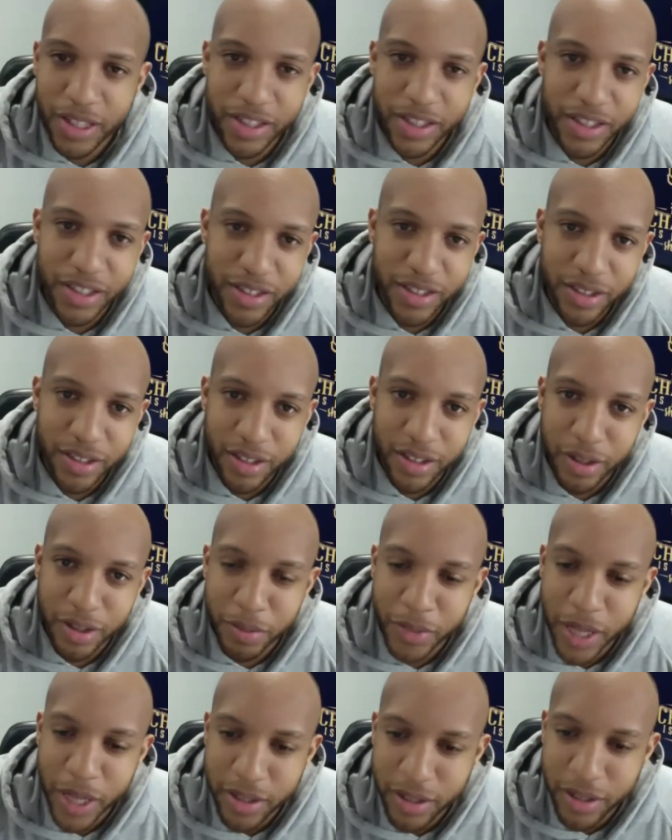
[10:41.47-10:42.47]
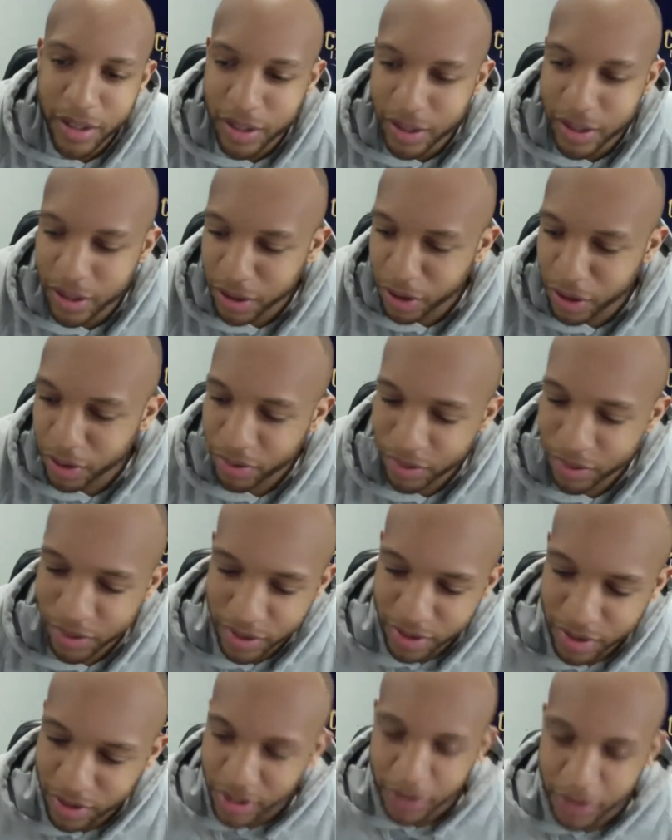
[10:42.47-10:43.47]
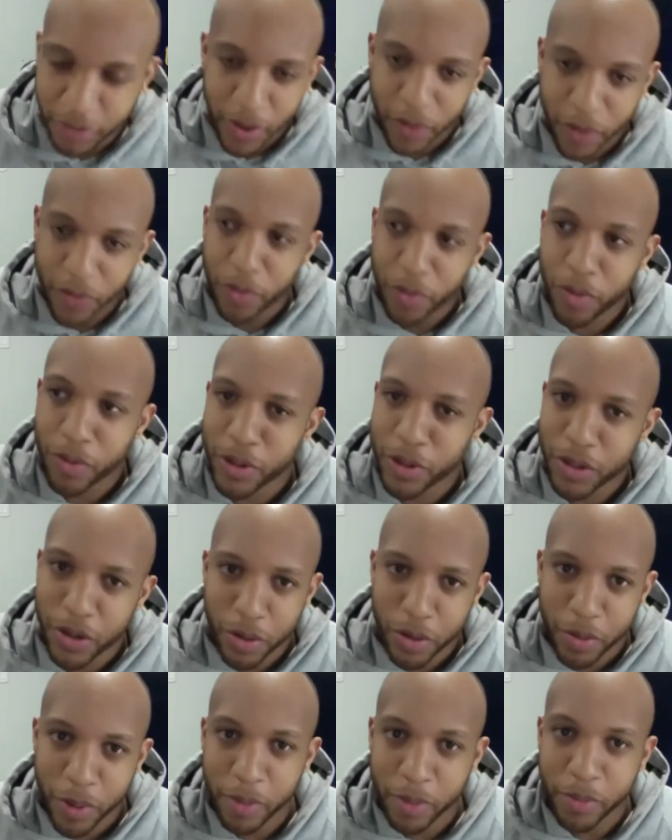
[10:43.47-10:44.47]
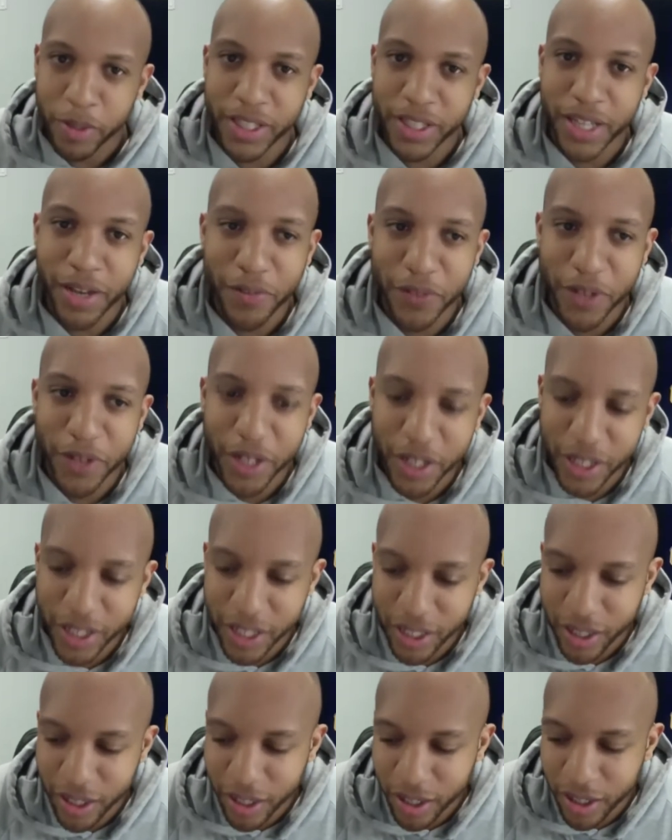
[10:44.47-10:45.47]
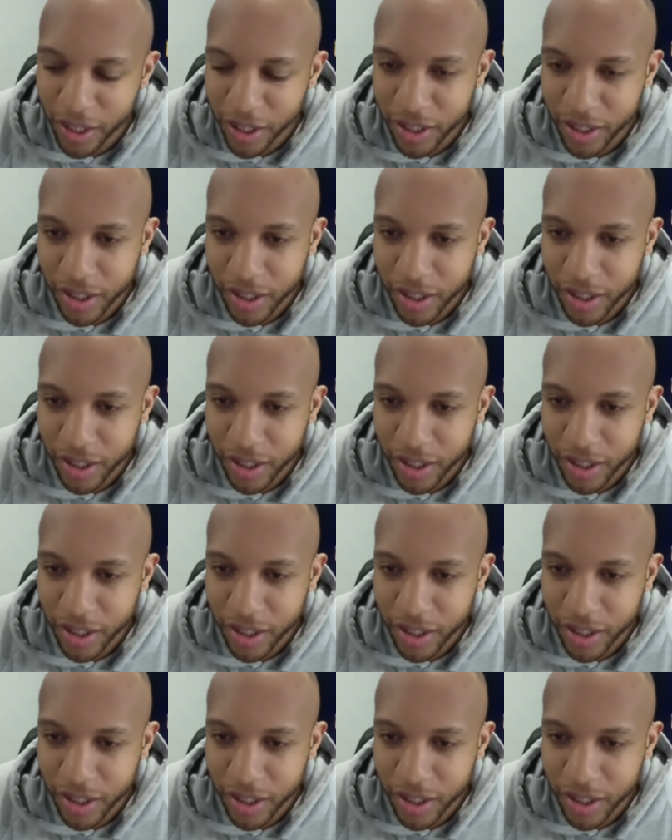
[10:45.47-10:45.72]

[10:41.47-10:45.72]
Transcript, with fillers: just um not to you know deviate from what we're talking about but definitely uh